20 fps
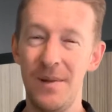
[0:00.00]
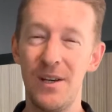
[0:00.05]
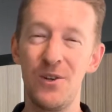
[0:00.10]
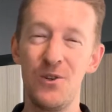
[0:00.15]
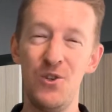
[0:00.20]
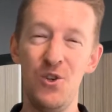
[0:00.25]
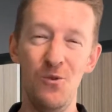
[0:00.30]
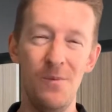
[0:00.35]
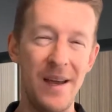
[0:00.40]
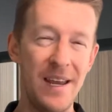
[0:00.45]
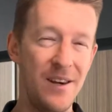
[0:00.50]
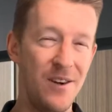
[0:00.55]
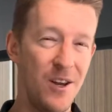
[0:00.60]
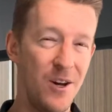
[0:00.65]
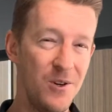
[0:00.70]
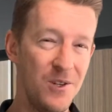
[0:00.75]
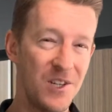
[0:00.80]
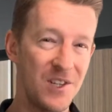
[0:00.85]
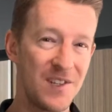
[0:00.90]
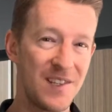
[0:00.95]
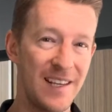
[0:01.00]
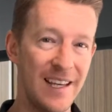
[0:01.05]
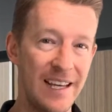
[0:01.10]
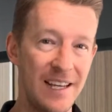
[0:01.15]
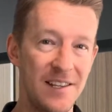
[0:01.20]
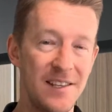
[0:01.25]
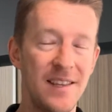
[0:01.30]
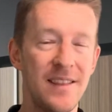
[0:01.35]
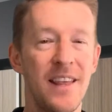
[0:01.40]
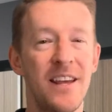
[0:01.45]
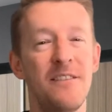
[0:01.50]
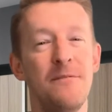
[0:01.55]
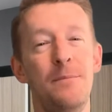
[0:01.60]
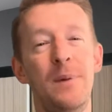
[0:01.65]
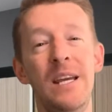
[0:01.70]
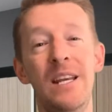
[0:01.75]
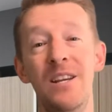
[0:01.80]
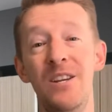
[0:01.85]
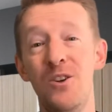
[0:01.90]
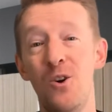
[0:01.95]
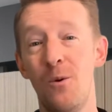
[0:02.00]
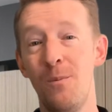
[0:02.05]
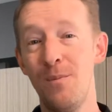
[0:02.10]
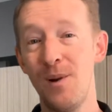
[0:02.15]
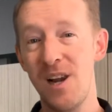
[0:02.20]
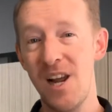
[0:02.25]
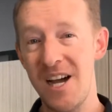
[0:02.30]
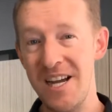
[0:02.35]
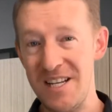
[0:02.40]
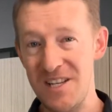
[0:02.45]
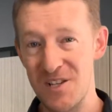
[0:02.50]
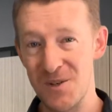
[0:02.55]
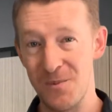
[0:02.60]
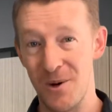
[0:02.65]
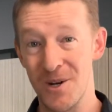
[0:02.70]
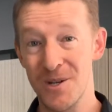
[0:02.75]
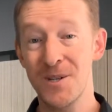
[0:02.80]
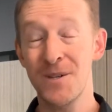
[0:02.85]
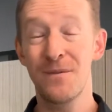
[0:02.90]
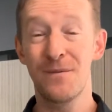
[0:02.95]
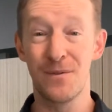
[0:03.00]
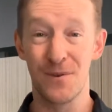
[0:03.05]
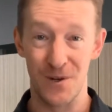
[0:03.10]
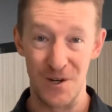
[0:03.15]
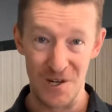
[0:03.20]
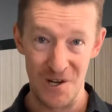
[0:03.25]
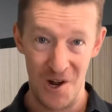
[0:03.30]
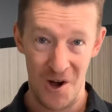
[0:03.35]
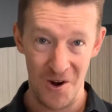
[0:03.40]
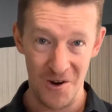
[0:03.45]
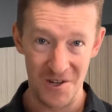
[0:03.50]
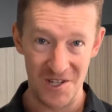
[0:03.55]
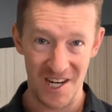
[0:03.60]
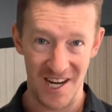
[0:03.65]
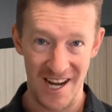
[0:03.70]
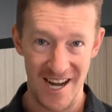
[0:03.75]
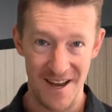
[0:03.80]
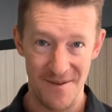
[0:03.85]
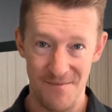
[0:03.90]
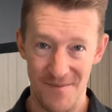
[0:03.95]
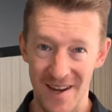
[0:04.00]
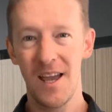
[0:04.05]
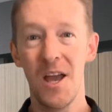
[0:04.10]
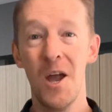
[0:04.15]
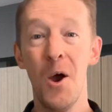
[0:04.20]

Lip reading: because you may notice things that have been in your blind spot for a long time.